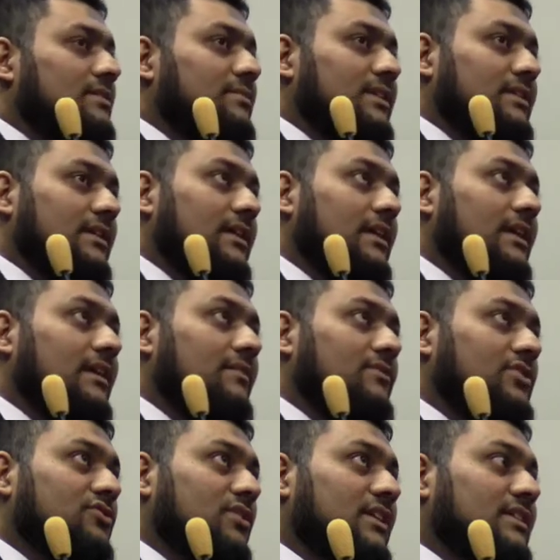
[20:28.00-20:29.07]
basically a
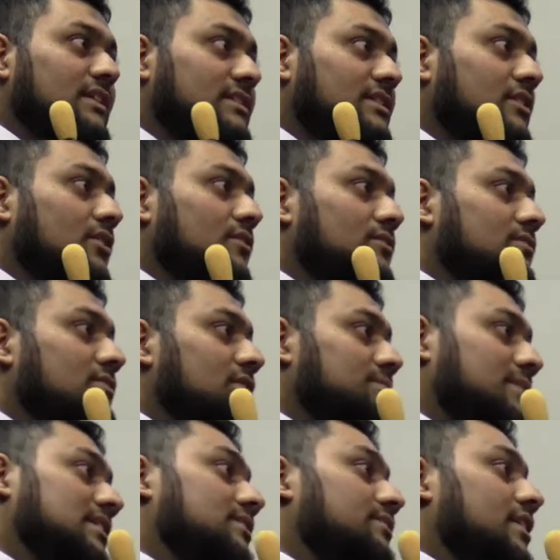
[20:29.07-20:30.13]
visualization of
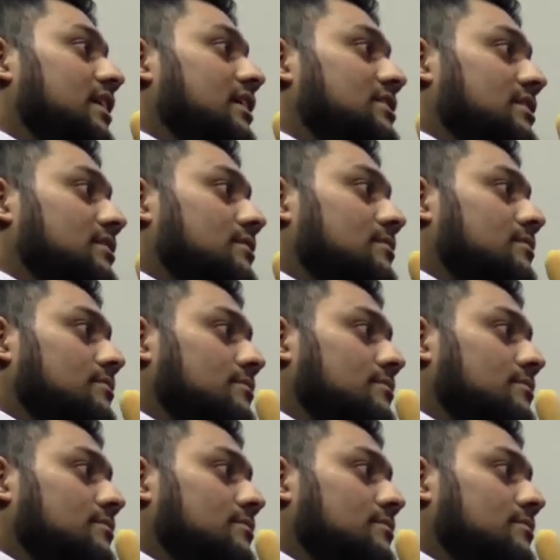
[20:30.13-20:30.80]
specification.